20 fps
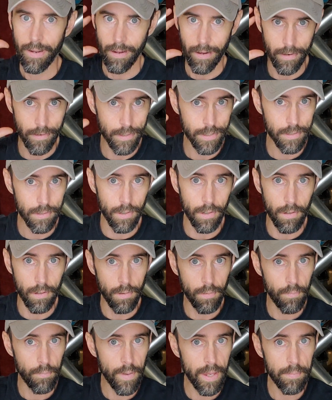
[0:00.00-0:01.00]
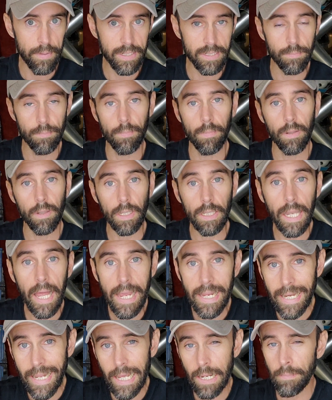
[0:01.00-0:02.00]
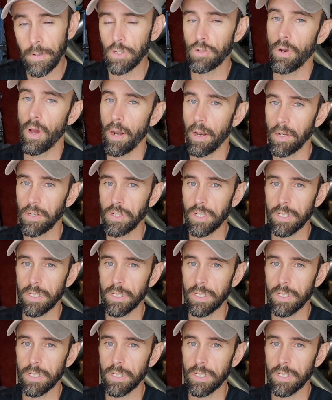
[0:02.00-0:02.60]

underskull, maybe some light animatronics,